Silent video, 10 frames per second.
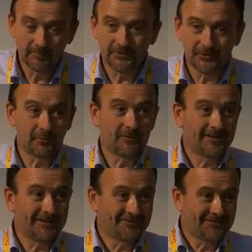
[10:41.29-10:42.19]
but there could be
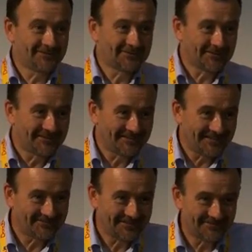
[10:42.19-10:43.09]
valid reasons why they
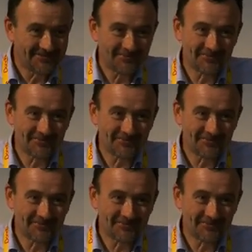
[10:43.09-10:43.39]
haven't given you